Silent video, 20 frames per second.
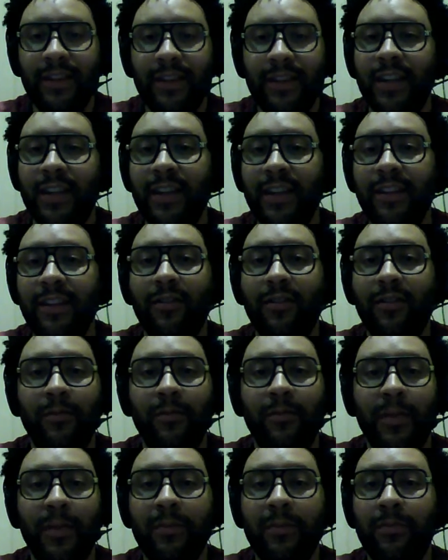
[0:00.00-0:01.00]
They know
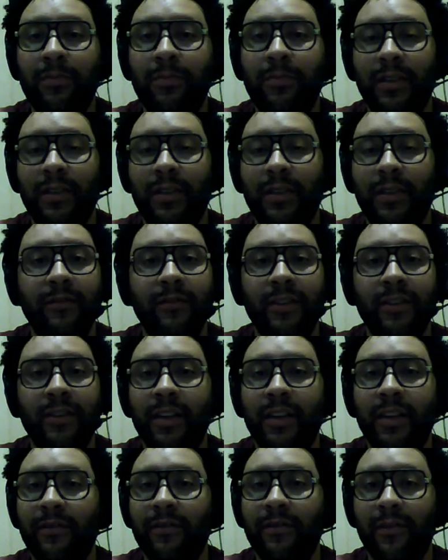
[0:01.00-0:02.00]
people,
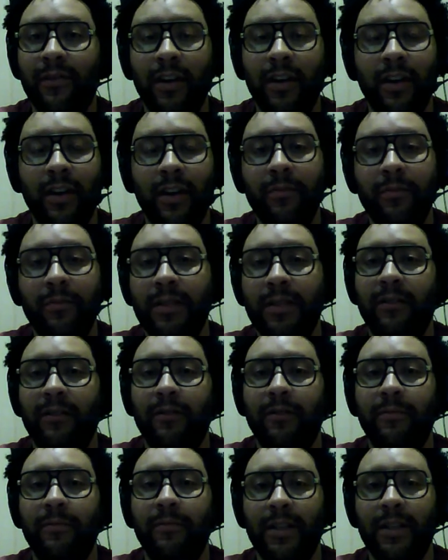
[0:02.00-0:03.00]
every piece of
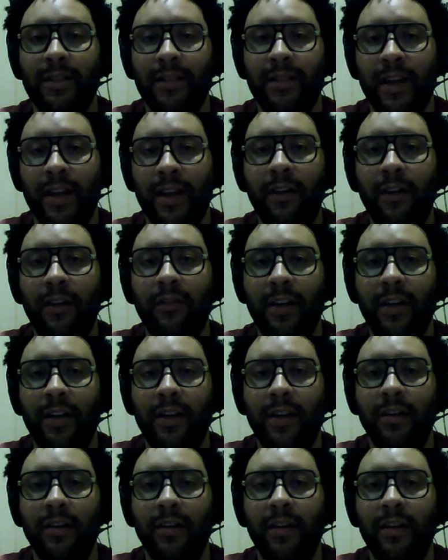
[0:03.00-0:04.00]
information out
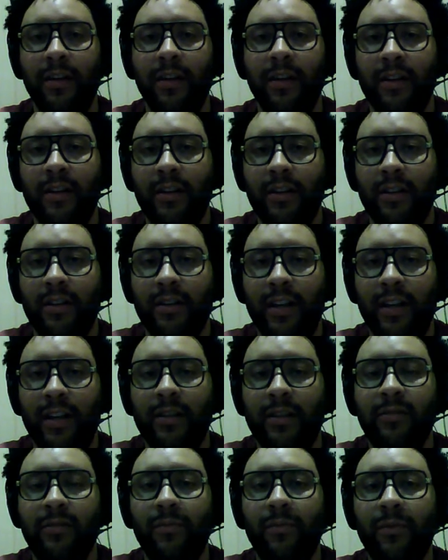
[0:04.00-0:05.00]
there
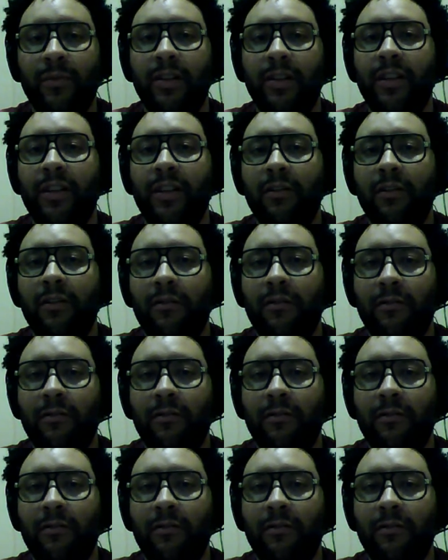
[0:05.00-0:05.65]
that you want to know,